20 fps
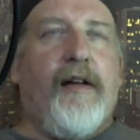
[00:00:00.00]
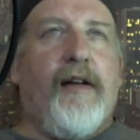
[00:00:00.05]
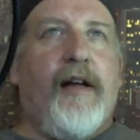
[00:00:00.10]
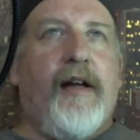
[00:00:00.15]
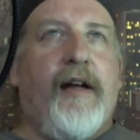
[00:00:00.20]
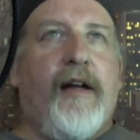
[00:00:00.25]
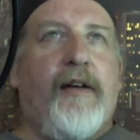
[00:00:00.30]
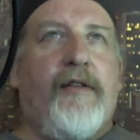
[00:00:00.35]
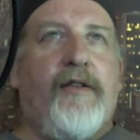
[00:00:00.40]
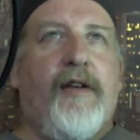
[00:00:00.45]

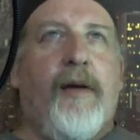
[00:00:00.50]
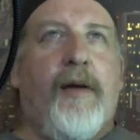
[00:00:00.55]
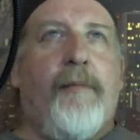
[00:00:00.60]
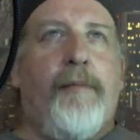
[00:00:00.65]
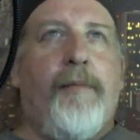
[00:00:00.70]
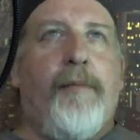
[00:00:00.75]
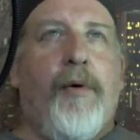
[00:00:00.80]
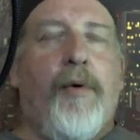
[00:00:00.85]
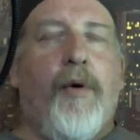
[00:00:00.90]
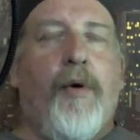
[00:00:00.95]
at some
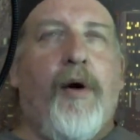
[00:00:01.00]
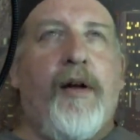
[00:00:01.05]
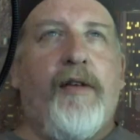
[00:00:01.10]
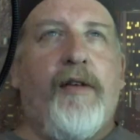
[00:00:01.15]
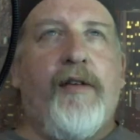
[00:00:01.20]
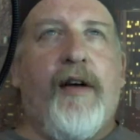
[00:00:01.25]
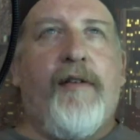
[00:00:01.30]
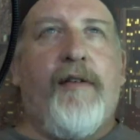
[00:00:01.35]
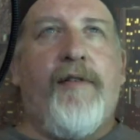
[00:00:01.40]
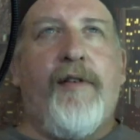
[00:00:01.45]

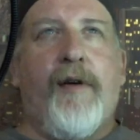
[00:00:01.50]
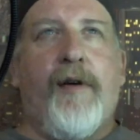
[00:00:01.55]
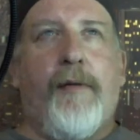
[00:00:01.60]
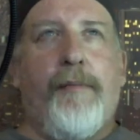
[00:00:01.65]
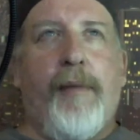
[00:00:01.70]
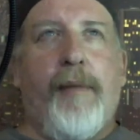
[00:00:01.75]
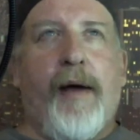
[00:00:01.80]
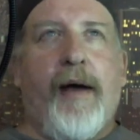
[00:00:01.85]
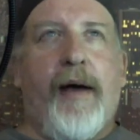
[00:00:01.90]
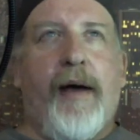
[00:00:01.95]
points I feel
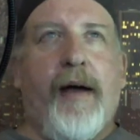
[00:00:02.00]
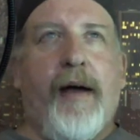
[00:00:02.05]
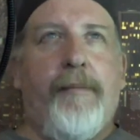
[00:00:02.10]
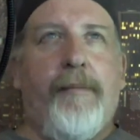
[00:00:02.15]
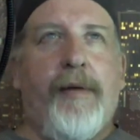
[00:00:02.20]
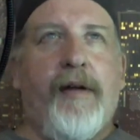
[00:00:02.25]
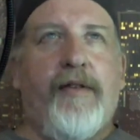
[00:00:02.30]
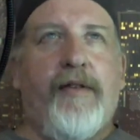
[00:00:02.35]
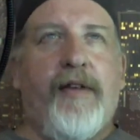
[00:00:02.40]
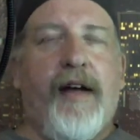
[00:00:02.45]
bad
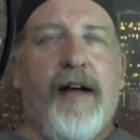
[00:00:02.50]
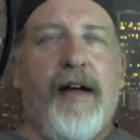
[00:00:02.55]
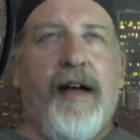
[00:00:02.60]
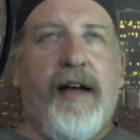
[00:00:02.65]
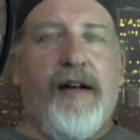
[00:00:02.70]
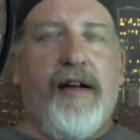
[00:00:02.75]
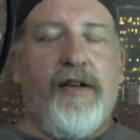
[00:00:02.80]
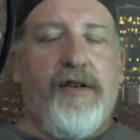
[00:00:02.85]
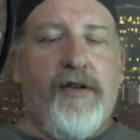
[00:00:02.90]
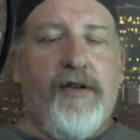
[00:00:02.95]
because I
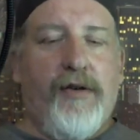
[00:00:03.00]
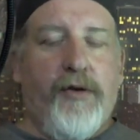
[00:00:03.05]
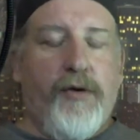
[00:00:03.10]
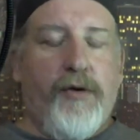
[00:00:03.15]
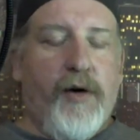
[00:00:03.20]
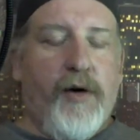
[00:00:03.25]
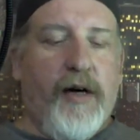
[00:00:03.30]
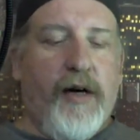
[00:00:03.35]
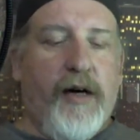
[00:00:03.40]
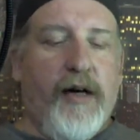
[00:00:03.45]
had
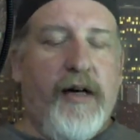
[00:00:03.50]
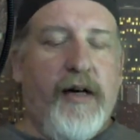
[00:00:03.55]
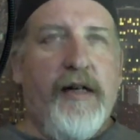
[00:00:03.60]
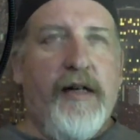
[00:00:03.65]
to